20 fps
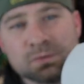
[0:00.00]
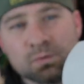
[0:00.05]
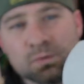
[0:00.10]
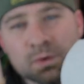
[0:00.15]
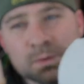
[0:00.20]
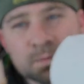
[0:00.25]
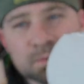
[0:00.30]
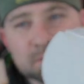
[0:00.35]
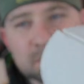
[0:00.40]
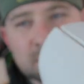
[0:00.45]
and
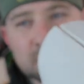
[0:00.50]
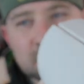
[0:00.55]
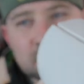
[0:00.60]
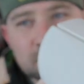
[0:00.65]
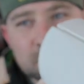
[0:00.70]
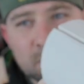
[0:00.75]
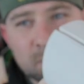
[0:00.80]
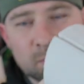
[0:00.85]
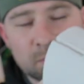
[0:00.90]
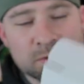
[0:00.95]
whoops in
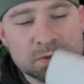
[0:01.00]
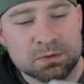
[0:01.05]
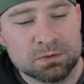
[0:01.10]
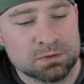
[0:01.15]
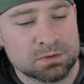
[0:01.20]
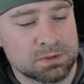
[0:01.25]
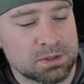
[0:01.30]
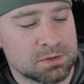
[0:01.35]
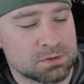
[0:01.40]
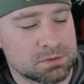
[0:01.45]
it but we'll
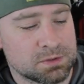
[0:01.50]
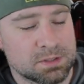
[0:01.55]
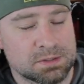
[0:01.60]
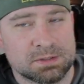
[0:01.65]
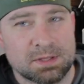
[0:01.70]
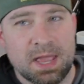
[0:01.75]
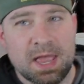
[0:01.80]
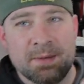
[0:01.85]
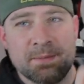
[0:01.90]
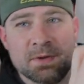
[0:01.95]
use those
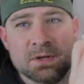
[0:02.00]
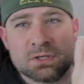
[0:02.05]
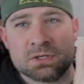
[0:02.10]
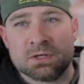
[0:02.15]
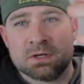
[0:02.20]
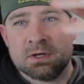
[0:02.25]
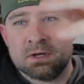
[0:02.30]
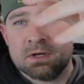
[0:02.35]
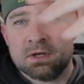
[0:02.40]
as damage